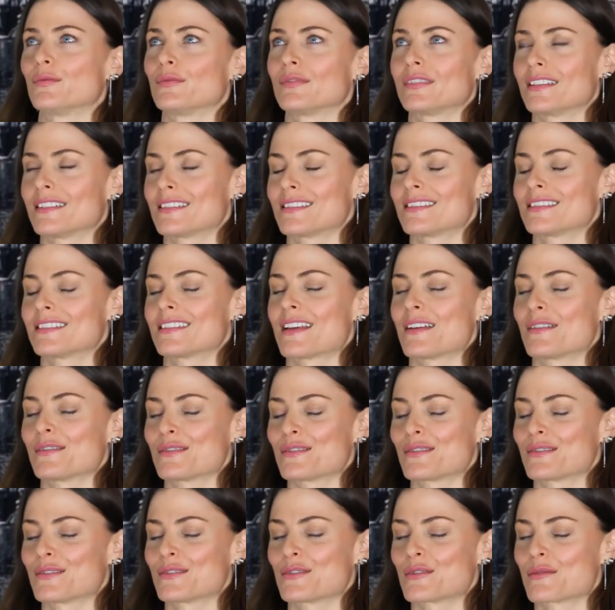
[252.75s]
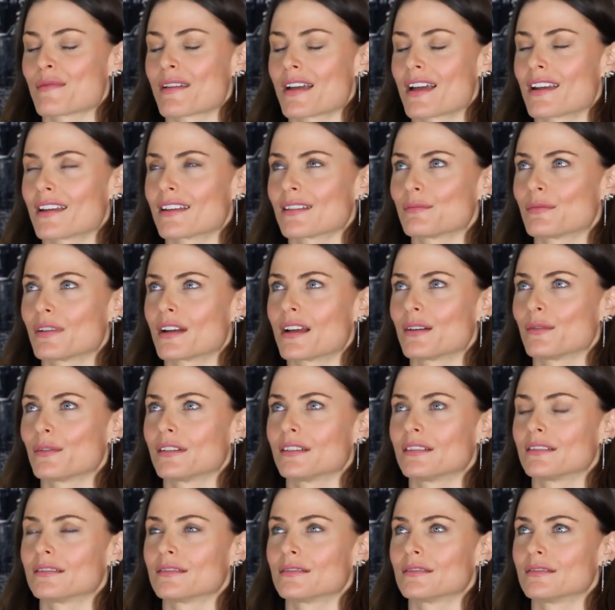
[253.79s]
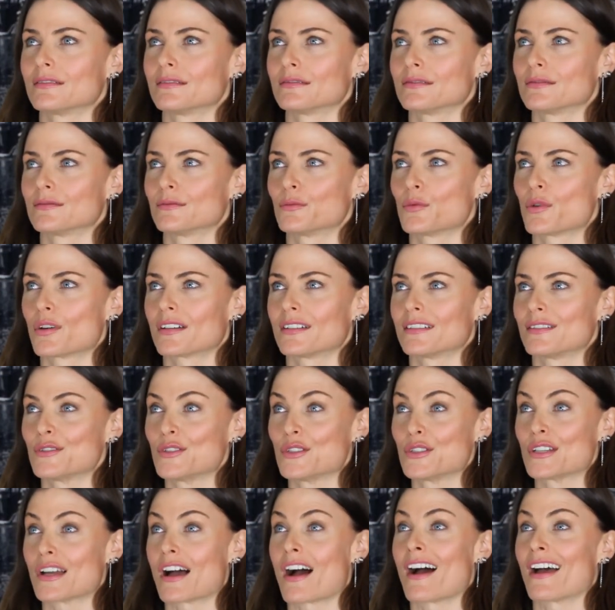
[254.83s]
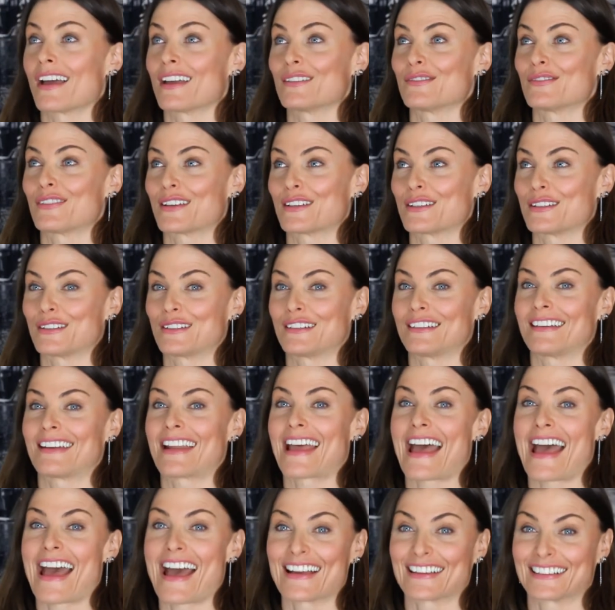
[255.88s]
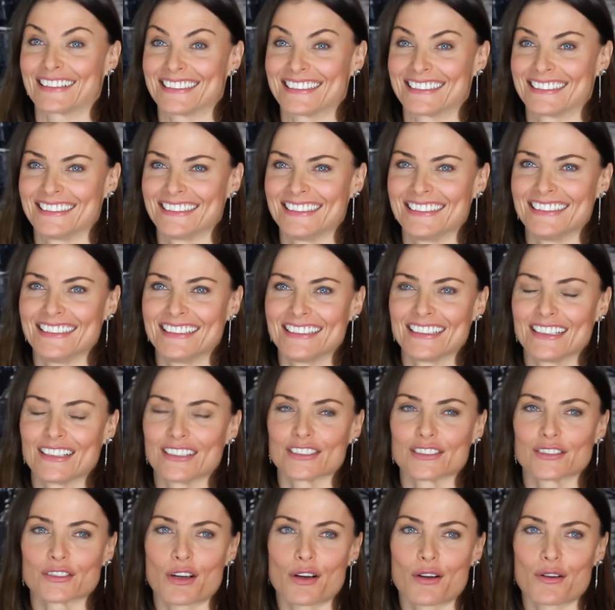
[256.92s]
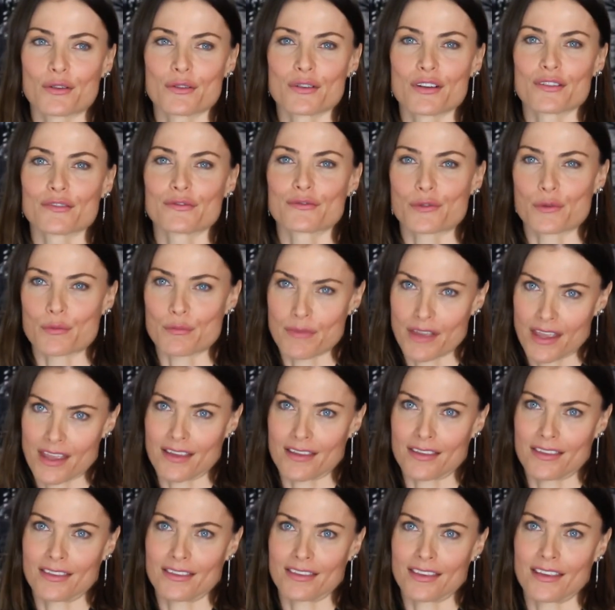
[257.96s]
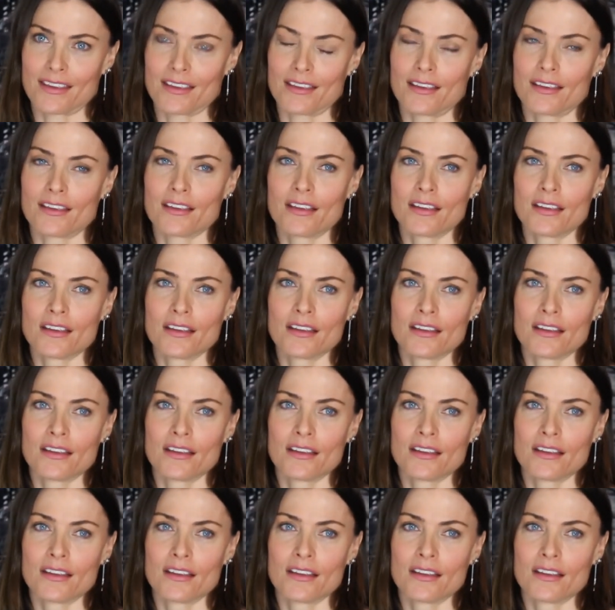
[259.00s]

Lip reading: this sounds dramatic, but I would want to die if I couldn't act. So for me, the